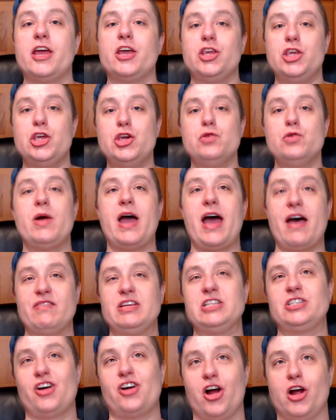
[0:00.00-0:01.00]
You
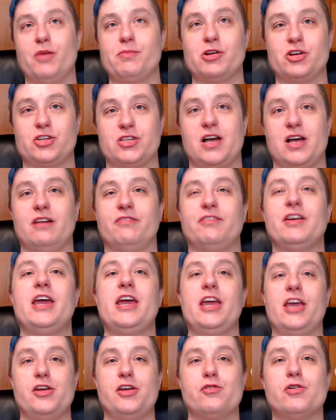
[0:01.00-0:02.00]
having to harm yourself
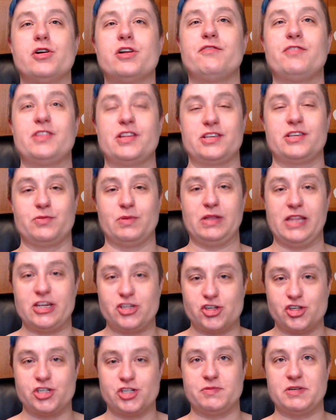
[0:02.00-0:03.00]
in order for this
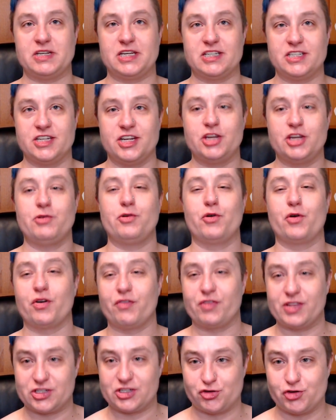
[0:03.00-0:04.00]
relationship to continue, in order
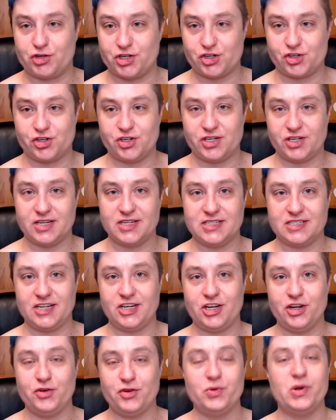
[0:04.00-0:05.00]
for this tradition to
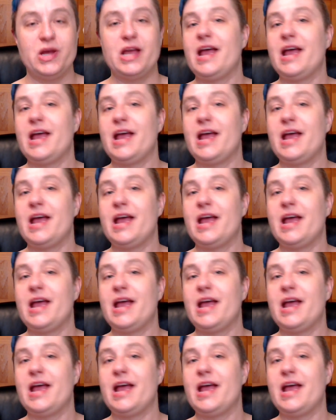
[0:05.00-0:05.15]
continue,